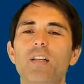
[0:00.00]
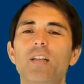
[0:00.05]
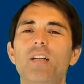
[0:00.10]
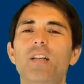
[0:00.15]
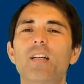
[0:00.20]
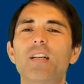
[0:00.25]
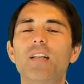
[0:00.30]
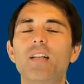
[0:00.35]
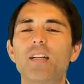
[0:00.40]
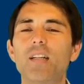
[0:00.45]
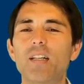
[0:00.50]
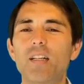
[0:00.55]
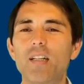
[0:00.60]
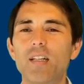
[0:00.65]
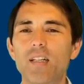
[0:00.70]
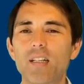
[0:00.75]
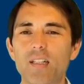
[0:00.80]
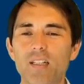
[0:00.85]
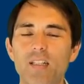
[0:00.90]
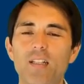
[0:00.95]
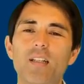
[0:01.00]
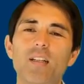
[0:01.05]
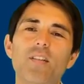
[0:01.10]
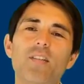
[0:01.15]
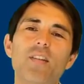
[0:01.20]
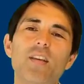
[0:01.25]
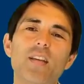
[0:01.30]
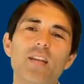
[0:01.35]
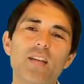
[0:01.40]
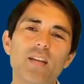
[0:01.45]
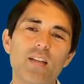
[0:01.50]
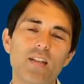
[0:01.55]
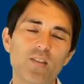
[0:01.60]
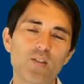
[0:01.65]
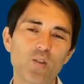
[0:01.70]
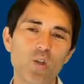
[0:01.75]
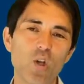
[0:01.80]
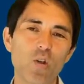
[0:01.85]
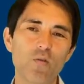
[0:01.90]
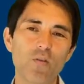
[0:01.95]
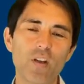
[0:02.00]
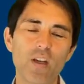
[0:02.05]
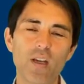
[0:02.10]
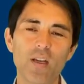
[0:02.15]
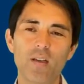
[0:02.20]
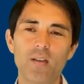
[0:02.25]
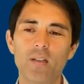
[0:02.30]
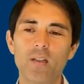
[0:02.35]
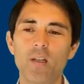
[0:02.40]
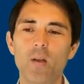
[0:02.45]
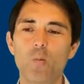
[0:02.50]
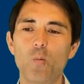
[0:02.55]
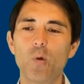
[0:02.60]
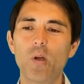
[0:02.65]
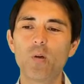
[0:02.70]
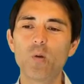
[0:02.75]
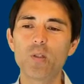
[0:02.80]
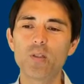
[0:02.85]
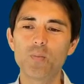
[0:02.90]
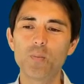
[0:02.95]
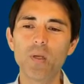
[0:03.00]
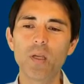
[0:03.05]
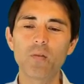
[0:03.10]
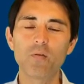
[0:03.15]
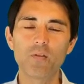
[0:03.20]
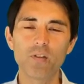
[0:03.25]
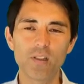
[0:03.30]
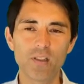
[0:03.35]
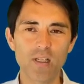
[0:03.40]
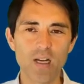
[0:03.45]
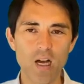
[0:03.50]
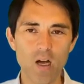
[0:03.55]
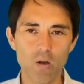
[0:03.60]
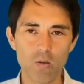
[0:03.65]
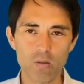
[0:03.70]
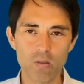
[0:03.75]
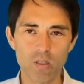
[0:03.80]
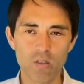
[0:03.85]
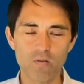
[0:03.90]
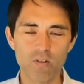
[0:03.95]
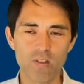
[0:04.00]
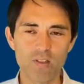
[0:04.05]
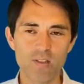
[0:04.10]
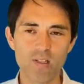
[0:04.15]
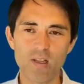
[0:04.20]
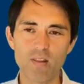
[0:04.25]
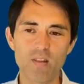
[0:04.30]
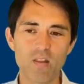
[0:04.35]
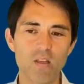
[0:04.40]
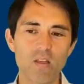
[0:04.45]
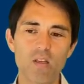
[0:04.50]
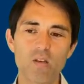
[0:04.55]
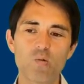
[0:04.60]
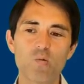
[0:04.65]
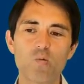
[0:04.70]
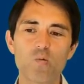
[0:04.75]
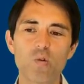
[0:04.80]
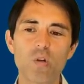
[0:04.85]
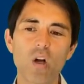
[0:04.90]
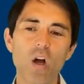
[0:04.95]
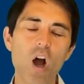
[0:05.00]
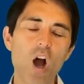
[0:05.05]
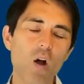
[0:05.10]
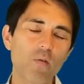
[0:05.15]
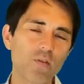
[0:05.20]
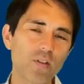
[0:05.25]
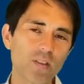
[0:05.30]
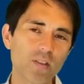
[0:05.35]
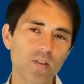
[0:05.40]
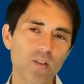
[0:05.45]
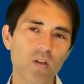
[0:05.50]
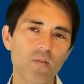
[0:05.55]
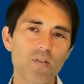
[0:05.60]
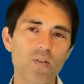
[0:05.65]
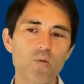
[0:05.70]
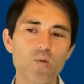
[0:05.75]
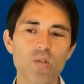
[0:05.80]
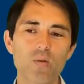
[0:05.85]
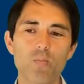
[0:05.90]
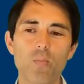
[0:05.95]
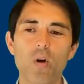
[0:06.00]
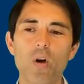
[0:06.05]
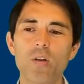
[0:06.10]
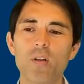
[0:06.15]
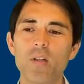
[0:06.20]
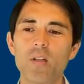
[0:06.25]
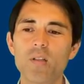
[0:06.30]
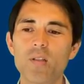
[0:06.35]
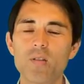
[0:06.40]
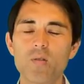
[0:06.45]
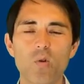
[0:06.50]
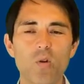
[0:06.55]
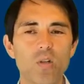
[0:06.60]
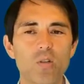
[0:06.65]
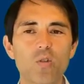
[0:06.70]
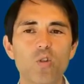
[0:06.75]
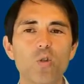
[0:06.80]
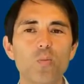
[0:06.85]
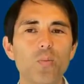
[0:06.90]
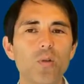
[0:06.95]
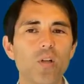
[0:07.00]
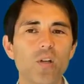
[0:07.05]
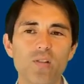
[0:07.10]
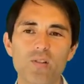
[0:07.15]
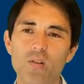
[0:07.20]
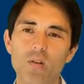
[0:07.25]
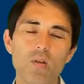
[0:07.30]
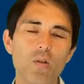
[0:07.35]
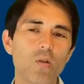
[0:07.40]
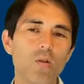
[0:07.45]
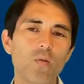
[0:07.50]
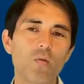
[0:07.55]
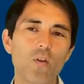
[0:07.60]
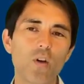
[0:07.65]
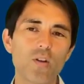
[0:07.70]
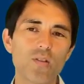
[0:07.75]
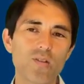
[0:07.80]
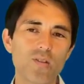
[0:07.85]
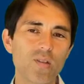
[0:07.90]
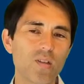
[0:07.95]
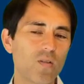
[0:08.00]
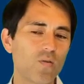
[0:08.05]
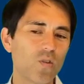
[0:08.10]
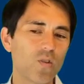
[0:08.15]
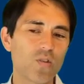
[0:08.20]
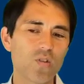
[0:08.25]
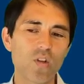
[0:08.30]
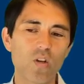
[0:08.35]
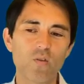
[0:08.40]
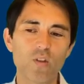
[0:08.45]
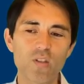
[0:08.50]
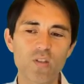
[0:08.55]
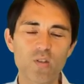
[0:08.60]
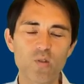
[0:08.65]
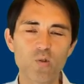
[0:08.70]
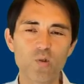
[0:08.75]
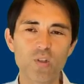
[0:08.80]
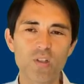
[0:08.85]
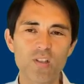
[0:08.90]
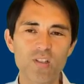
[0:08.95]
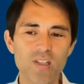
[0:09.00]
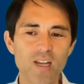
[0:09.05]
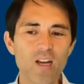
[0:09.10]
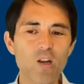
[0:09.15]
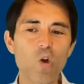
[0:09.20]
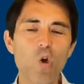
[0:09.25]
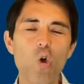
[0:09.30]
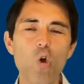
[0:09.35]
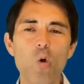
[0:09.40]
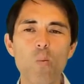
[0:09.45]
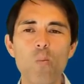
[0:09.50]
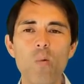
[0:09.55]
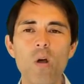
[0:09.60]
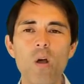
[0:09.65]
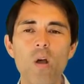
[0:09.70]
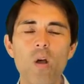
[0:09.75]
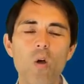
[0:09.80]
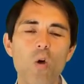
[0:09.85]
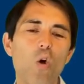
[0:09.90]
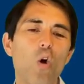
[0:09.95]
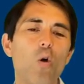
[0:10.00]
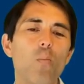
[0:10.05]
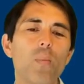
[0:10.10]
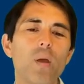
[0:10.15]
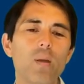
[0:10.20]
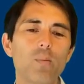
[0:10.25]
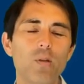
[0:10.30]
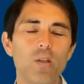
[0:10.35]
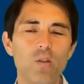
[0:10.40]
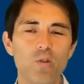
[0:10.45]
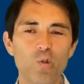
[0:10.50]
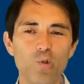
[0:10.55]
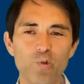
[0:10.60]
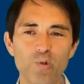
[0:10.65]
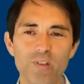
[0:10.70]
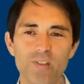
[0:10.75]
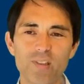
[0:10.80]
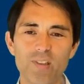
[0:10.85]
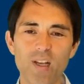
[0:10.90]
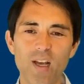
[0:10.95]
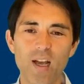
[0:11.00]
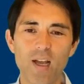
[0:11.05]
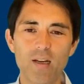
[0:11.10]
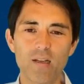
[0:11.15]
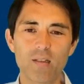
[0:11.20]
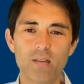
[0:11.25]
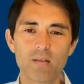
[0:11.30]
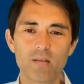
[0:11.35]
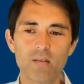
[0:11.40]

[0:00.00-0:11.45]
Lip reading: the survey, where it's being filled out, if it's at the office of the respondents, or it could be also in the university if you survey students, at home, or maybe a neutral site.